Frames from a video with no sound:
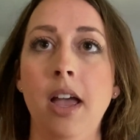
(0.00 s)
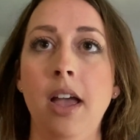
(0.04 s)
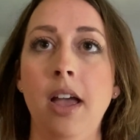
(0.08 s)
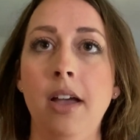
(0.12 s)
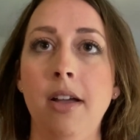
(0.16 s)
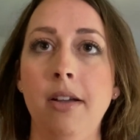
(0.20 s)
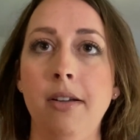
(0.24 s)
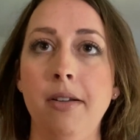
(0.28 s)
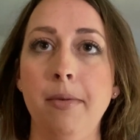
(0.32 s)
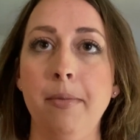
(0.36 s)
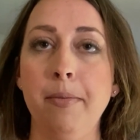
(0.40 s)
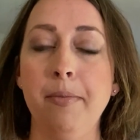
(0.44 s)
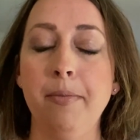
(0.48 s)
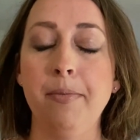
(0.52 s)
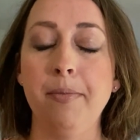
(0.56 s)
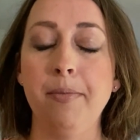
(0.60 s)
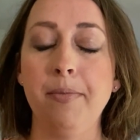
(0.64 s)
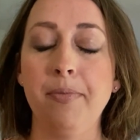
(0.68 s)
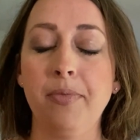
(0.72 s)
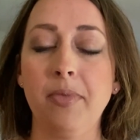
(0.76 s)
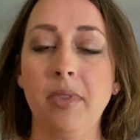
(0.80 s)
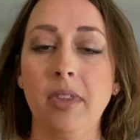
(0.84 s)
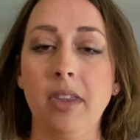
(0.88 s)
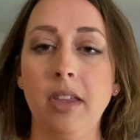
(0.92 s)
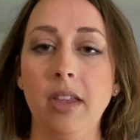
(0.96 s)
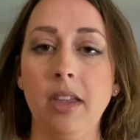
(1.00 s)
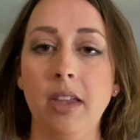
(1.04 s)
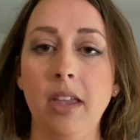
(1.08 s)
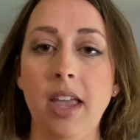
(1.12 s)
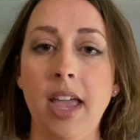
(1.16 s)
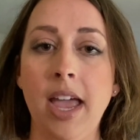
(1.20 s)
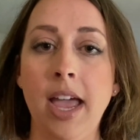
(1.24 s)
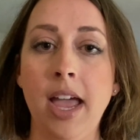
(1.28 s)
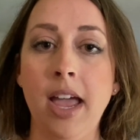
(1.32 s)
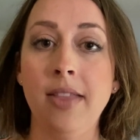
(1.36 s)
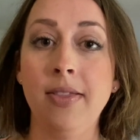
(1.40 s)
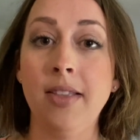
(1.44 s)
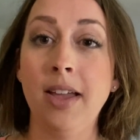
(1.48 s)
And
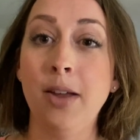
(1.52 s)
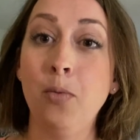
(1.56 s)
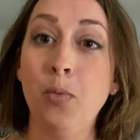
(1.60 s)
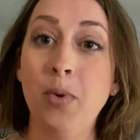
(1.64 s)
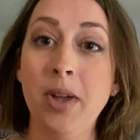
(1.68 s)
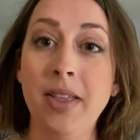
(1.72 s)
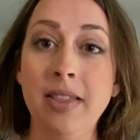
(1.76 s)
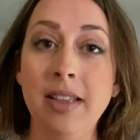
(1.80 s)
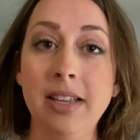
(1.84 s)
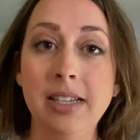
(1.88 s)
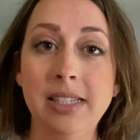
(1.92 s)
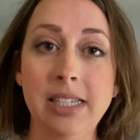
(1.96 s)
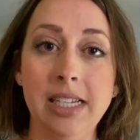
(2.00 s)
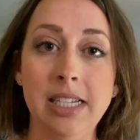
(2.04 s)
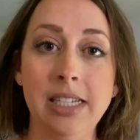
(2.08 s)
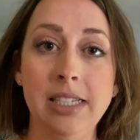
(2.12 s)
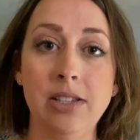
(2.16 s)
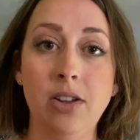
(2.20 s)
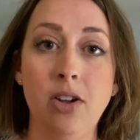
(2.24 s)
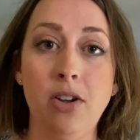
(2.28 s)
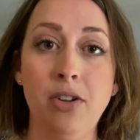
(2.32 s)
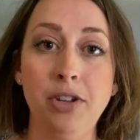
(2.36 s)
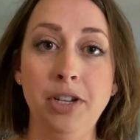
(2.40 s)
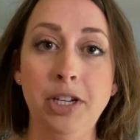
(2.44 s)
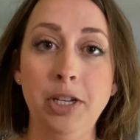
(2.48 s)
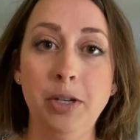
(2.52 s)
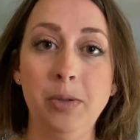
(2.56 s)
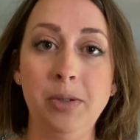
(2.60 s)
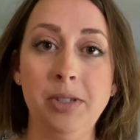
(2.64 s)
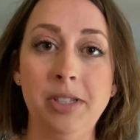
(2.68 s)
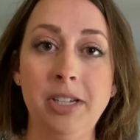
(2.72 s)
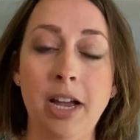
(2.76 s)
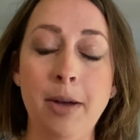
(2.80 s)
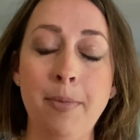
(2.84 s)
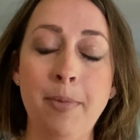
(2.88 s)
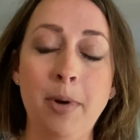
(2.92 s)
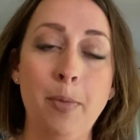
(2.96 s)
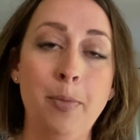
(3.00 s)
then when this is all used
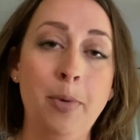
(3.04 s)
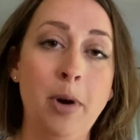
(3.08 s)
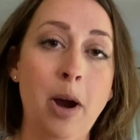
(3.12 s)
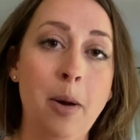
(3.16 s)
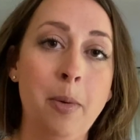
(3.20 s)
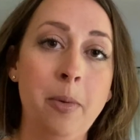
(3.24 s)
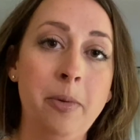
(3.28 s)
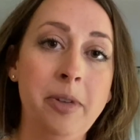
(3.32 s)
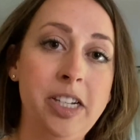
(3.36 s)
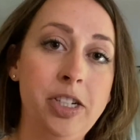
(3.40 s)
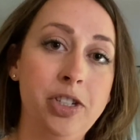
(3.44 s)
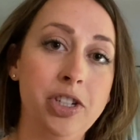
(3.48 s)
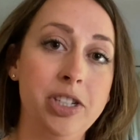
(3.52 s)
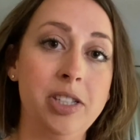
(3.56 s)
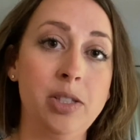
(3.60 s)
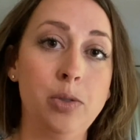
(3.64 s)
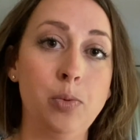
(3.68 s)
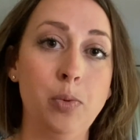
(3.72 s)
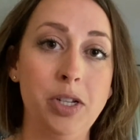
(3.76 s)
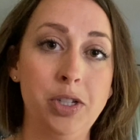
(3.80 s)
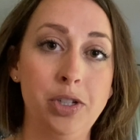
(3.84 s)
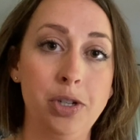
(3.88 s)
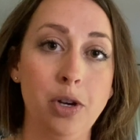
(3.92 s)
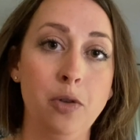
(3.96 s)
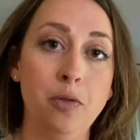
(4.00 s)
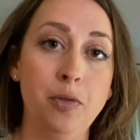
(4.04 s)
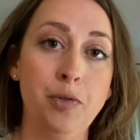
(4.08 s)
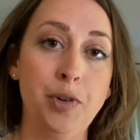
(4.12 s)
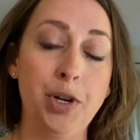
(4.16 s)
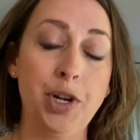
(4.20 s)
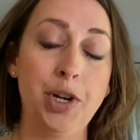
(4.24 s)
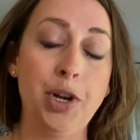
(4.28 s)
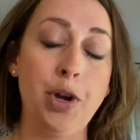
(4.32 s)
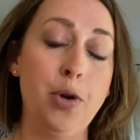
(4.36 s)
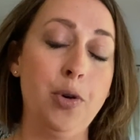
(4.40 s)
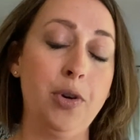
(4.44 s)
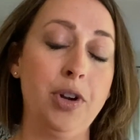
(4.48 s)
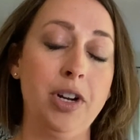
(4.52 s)
up, I'll probably just switch over to
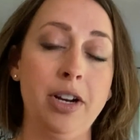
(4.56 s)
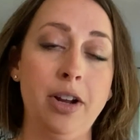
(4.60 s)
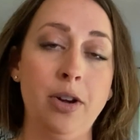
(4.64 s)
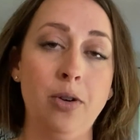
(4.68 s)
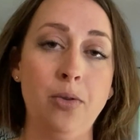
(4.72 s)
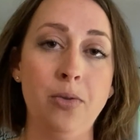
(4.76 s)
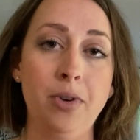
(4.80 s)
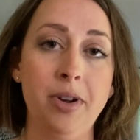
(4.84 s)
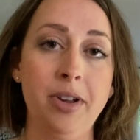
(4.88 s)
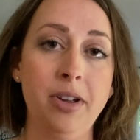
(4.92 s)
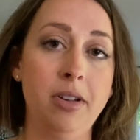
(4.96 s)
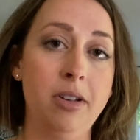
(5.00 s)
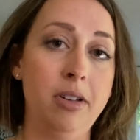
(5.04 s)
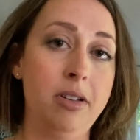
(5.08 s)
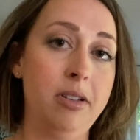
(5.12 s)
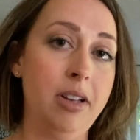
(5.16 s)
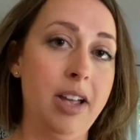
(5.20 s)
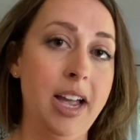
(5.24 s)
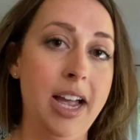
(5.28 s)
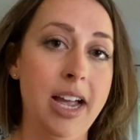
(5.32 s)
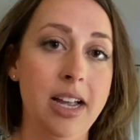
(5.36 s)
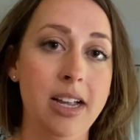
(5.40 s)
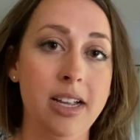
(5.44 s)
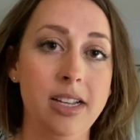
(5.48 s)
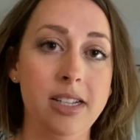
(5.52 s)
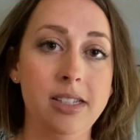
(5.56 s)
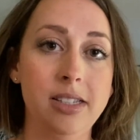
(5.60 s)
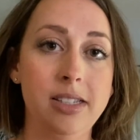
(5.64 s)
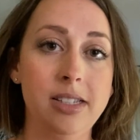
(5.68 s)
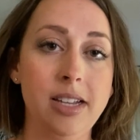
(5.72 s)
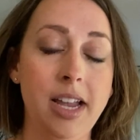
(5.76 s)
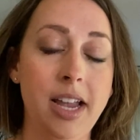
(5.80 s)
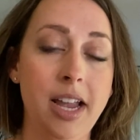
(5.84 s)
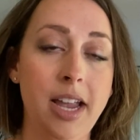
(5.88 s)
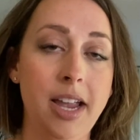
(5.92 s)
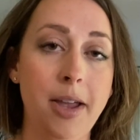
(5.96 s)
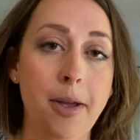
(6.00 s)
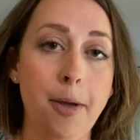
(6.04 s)
coconut oil as
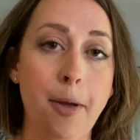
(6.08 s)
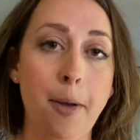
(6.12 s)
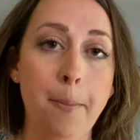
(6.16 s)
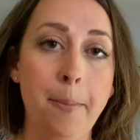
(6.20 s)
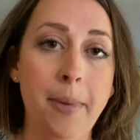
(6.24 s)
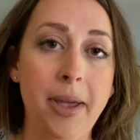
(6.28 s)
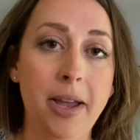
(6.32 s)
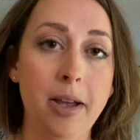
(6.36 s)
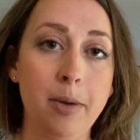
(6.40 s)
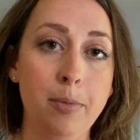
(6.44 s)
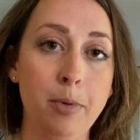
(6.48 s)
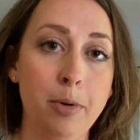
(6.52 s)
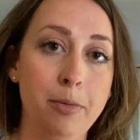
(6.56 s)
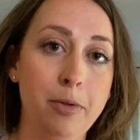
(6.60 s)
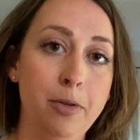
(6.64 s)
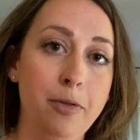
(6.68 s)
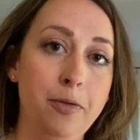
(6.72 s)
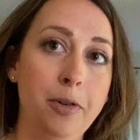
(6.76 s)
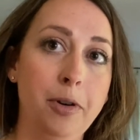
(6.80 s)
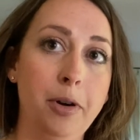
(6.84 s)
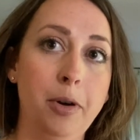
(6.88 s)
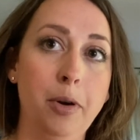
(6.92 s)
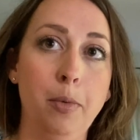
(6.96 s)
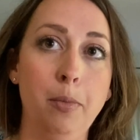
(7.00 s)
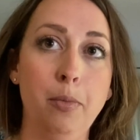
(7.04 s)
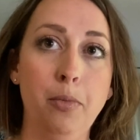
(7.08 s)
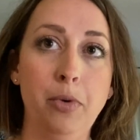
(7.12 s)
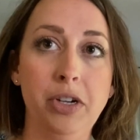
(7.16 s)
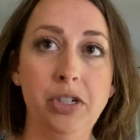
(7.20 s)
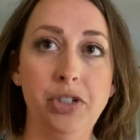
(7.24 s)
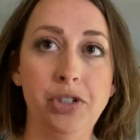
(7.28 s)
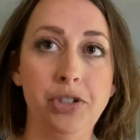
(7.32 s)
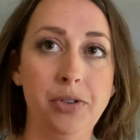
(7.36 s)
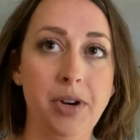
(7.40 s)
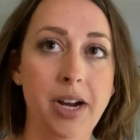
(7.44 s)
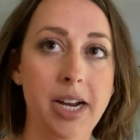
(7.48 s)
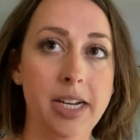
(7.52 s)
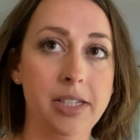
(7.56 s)
a makeup remover
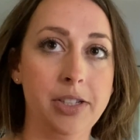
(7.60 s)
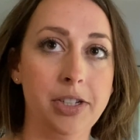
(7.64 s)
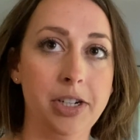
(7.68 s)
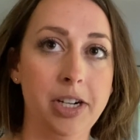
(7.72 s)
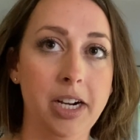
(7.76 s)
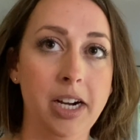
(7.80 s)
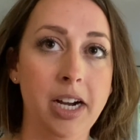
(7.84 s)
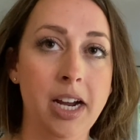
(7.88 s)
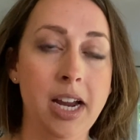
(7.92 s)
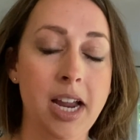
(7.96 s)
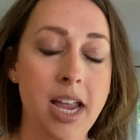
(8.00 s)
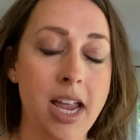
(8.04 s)
moisturizer.